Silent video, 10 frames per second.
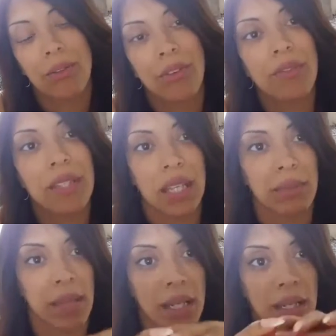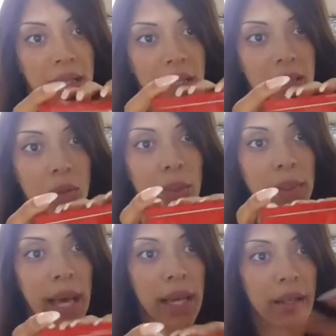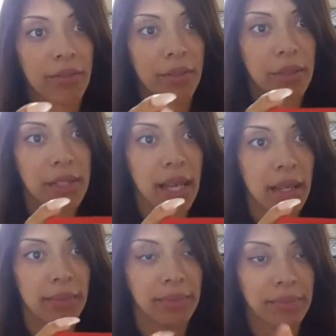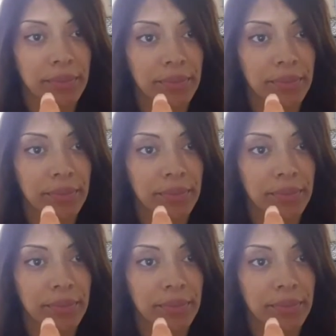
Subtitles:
15 minutes to apply a full set.